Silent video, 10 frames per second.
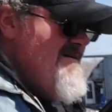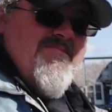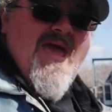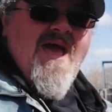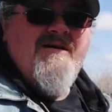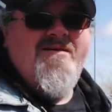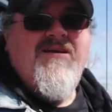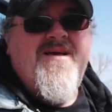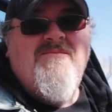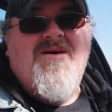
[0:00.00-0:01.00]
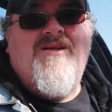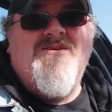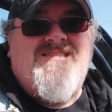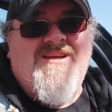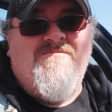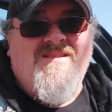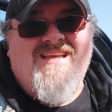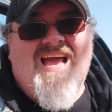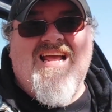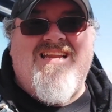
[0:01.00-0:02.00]
Yeah, but who's stupid, the
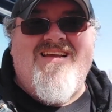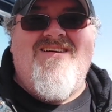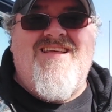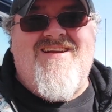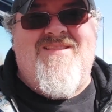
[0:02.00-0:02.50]
guy doing it or